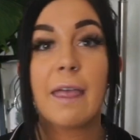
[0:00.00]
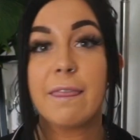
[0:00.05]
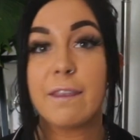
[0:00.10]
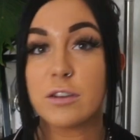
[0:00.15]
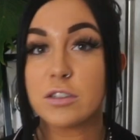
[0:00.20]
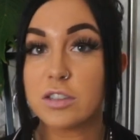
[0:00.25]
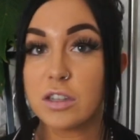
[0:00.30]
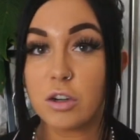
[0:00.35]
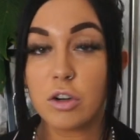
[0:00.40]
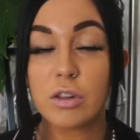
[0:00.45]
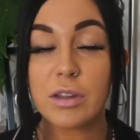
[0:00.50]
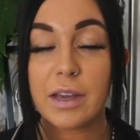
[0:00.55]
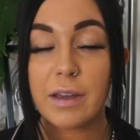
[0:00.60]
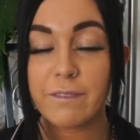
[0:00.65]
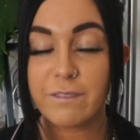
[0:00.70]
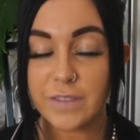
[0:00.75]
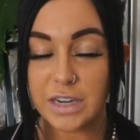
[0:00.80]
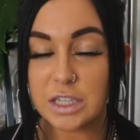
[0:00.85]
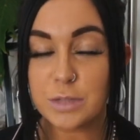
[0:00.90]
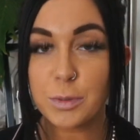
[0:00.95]
There's literally a
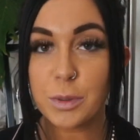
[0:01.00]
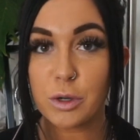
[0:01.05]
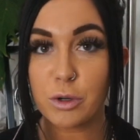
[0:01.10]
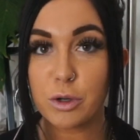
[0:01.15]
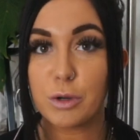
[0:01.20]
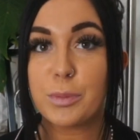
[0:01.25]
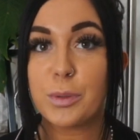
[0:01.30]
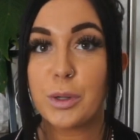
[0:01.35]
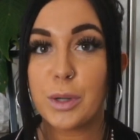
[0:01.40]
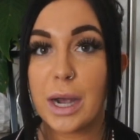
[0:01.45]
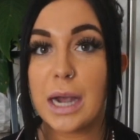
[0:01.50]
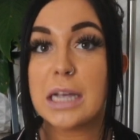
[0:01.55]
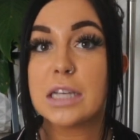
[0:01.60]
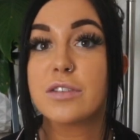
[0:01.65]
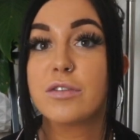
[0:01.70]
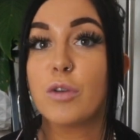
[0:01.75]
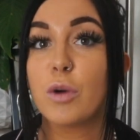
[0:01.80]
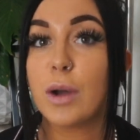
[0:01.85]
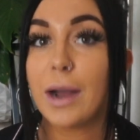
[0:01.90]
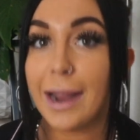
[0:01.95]
Facebook group, you guys,
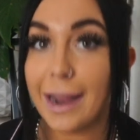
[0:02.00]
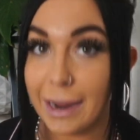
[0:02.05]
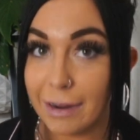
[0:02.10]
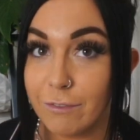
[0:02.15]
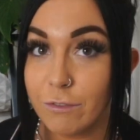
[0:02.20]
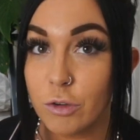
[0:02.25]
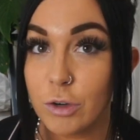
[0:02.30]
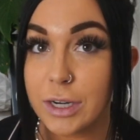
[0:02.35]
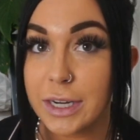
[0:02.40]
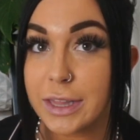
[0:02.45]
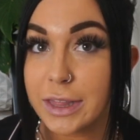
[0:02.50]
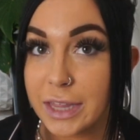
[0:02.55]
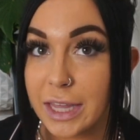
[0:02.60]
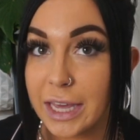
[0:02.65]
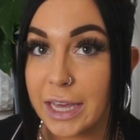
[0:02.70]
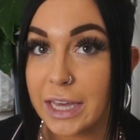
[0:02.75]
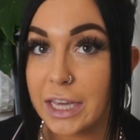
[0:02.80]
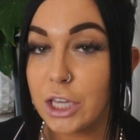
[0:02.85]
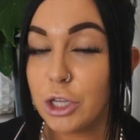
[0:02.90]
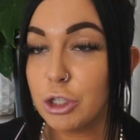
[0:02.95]
for
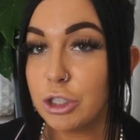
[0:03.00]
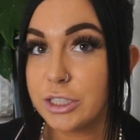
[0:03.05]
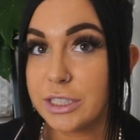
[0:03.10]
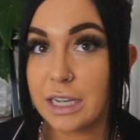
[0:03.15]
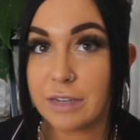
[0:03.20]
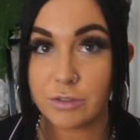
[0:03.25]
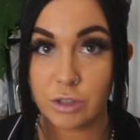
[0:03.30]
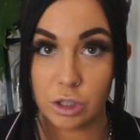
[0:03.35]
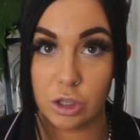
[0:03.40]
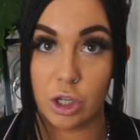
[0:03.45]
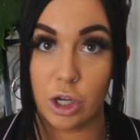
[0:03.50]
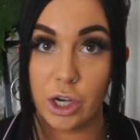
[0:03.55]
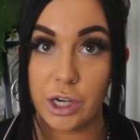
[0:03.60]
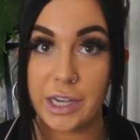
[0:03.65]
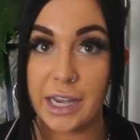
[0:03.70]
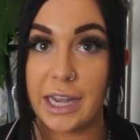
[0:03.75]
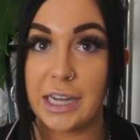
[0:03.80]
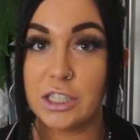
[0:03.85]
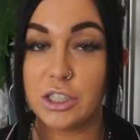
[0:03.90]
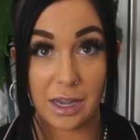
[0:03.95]
everything. You just have to
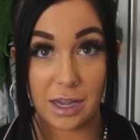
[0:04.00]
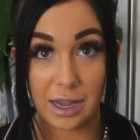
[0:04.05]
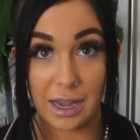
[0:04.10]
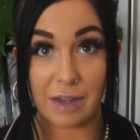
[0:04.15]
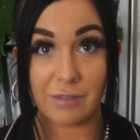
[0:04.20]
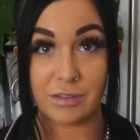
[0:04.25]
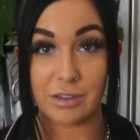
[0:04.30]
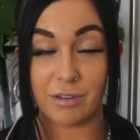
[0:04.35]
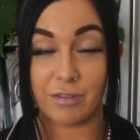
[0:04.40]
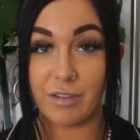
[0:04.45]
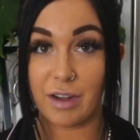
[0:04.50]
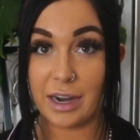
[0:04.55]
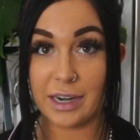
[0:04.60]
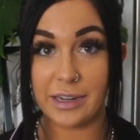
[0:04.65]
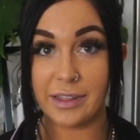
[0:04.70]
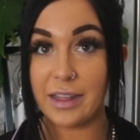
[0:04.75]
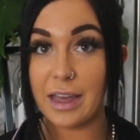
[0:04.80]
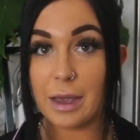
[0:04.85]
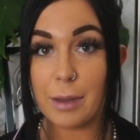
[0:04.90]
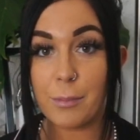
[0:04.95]
look and just have to
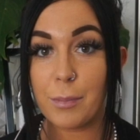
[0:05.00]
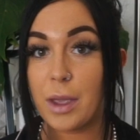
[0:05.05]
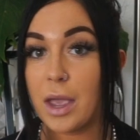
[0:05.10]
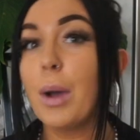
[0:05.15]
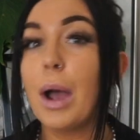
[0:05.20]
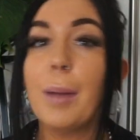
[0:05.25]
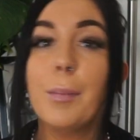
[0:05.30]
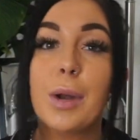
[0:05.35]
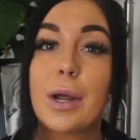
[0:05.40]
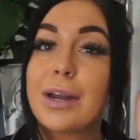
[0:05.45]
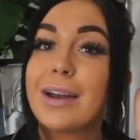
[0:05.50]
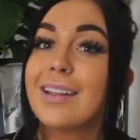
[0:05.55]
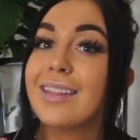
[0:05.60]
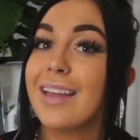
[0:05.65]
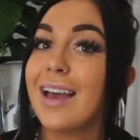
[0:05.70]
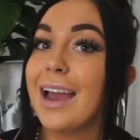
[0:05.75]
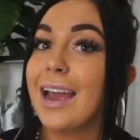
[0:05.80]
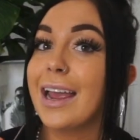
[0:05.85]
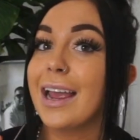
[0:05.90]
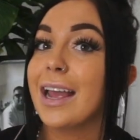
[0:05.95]
find them. I'm not gonna
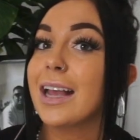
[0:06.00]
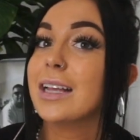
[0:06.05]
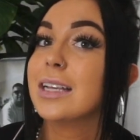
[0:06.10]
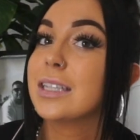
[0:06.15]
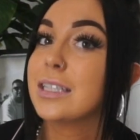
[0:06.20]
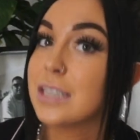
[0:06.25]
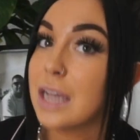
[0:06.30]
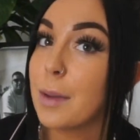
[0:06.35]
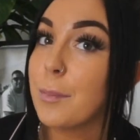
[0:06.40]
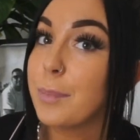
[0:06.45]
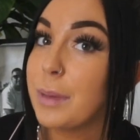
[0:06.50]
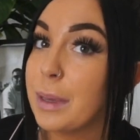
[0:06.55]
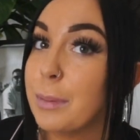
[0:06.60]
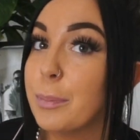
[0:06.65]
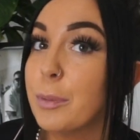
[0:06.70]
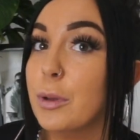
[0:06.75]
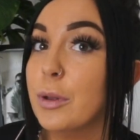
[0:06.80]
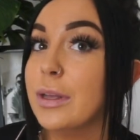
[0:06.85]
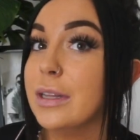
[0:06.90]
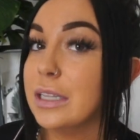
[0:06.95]
lie, some
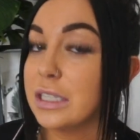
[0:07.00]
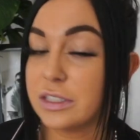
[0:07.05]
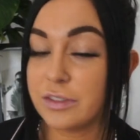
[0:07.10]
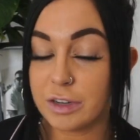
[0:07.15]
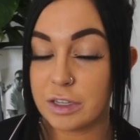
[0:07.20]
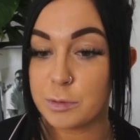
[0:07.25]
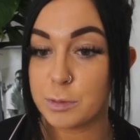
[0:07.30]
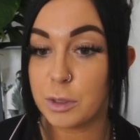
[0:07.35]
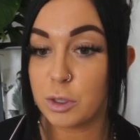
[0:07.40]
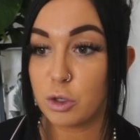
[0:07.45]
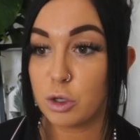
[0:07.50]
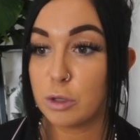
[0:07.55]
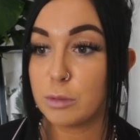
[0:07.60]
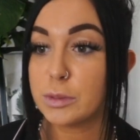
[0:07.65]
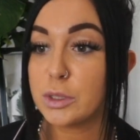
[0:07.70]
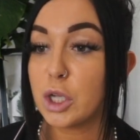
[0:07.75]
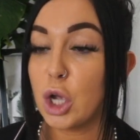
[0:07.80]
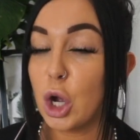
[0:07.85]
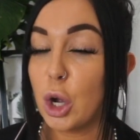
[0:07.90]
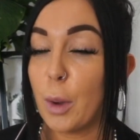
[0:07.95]
people in these Facebook
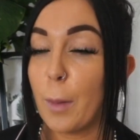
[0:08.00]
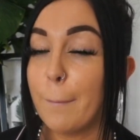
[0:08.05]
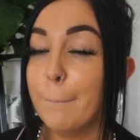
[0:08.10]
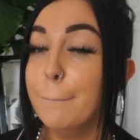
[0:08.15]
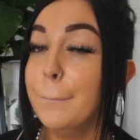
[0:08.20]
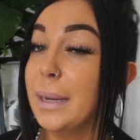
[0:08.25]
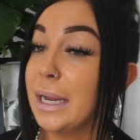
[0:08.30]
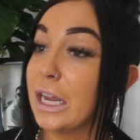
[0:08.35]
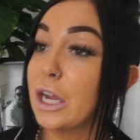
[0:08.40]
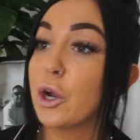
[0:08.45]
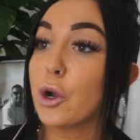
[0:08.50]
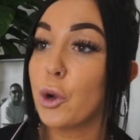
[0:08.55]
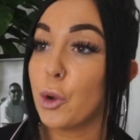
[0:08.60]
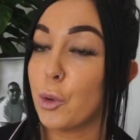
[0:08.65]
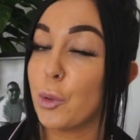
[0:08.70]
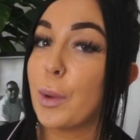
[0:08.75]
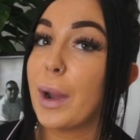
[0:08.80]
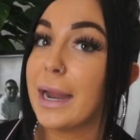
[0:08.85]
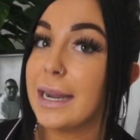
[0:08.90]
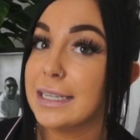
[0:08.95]
groups be
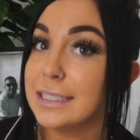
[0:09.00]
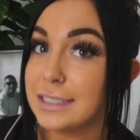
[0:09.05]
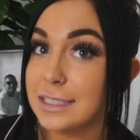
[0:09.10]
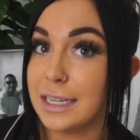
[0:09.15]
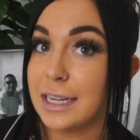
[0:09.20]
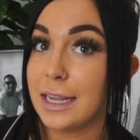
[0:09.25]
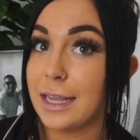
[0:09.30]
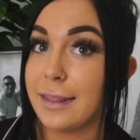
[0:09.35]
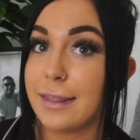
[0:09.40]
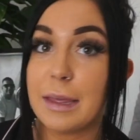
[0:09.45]
crazy.